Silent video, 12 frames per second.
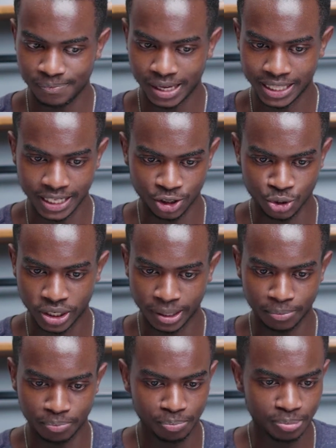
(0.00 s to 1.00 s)
I think you
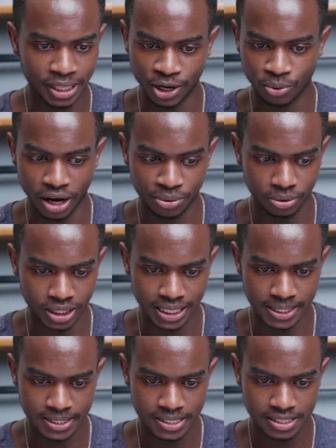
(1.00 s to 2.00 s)
can play around with
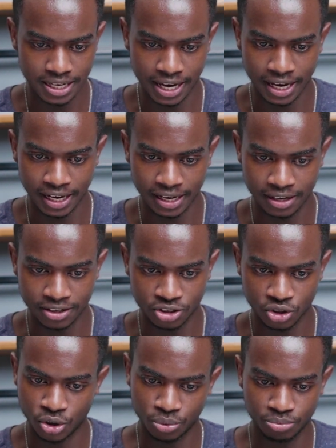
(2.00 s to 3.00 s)
this and
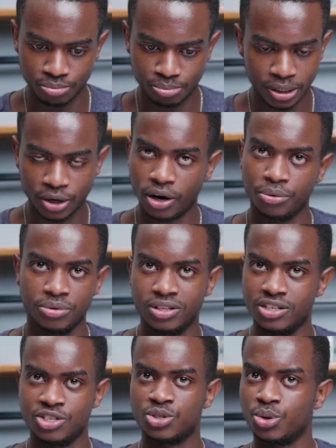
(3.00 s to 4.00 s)
play around with the
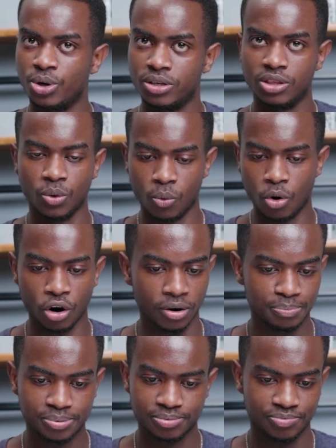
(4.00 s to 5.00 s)
distort, the
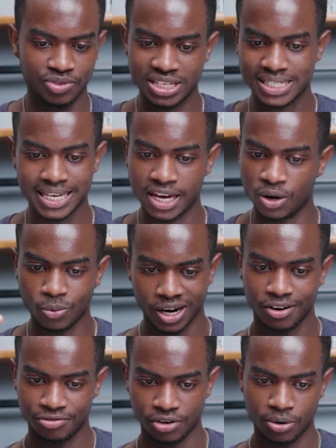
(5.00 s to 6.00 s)
warp, the scale,
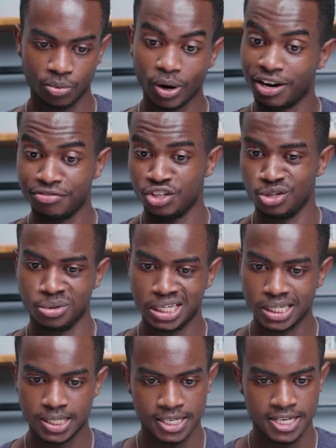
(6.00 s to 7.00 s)
whatever you
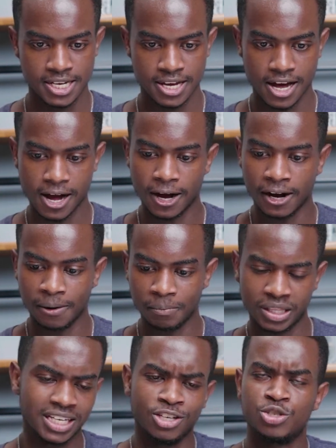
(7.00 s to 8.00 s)
need.
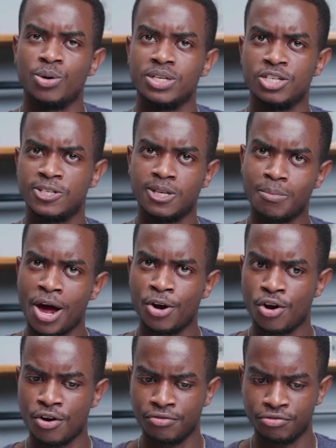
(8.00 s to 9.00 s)
I think it's always just a matter
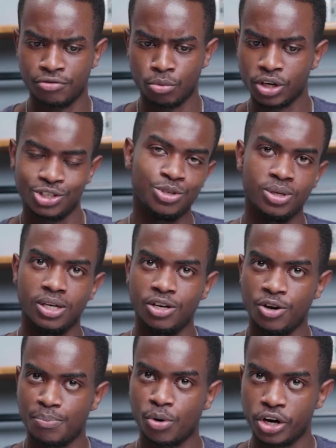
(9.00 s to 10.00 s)
of what do you need
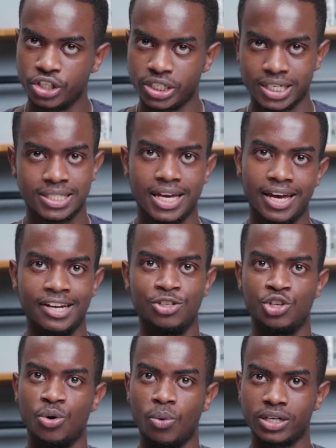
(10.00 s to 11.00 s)
in your project and
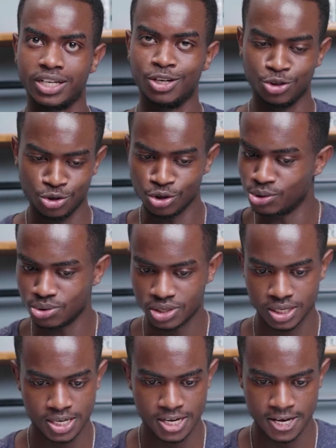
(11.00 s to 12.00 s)
what can you
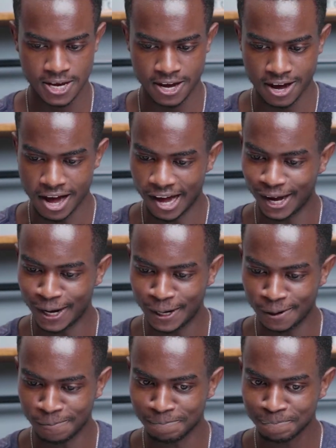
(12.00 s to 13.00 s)
use.
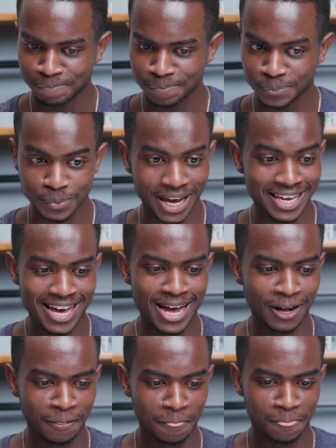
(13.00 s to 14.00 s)
And
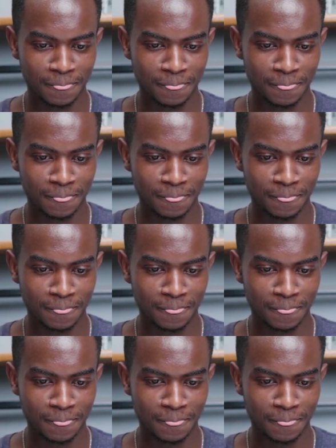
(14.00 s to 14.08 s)
yeah,